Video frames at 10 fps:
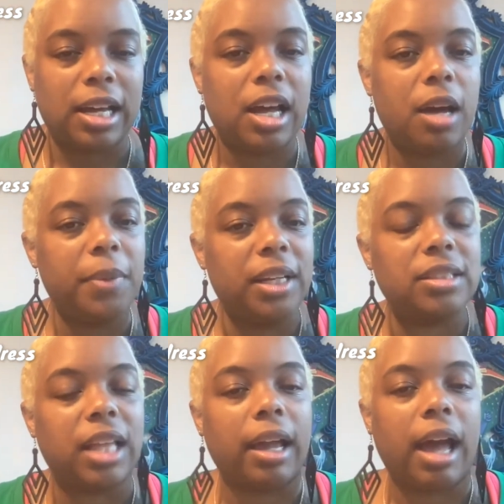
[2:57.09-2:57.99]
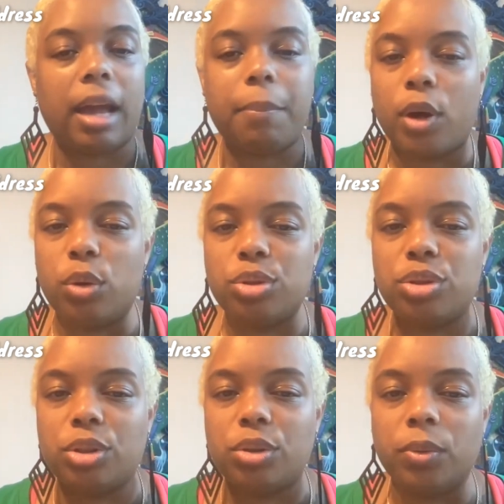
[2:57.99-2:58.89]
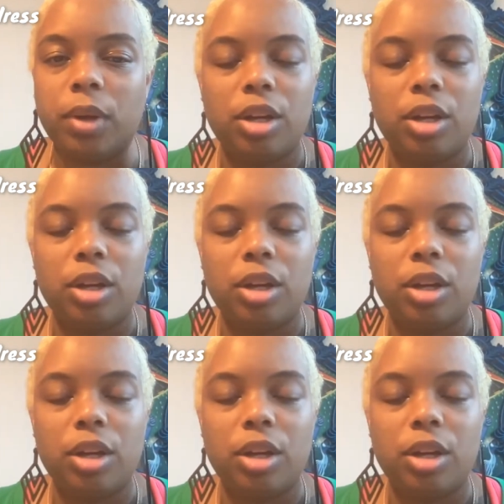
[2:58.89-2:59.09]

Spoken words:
companies like iPostal.